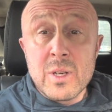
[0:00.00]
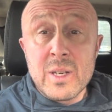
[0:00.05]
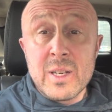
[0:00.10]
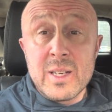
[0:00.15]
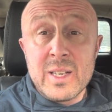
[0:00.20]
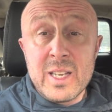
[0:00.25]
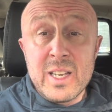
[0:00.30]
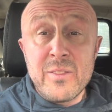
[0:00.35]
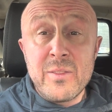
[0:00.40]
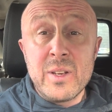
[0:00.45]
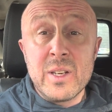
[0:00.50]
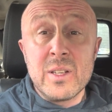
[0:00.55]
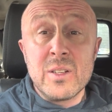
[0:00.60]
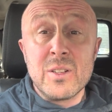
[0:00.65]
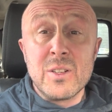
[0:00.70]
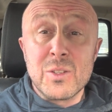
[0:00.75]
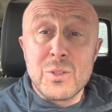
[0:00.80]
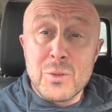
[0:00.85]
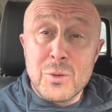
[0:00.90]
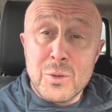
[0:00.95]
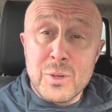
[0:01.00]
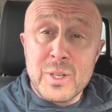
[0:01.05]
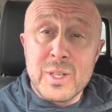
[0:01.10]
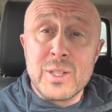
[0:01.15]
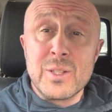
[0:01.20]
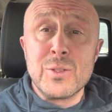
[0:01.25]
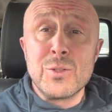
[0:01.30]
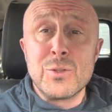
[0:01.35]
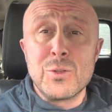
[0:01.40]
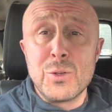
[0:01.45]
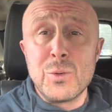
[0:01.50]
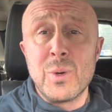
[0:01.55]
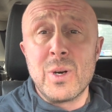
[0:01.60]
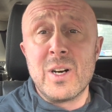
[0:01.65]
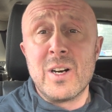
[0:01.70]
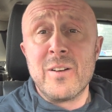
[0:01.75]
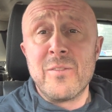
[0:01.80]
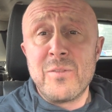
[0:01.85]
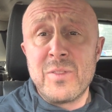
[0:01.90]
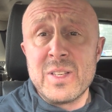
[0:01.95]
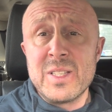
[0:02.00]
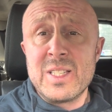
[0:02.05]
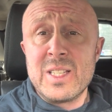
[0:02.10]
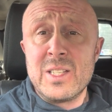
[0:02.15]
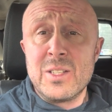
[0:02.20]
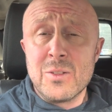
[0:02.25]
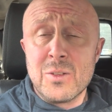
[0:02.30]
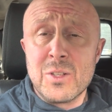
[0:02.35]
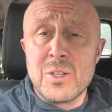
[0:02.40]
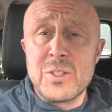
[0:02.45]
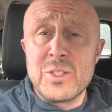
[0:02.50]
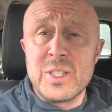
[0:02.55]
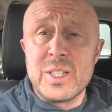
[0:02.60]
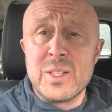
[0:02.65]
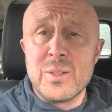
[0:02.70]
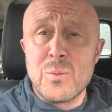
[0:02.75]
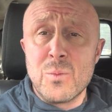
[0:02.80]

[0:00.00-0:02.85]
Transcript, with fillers: living according to our physiology.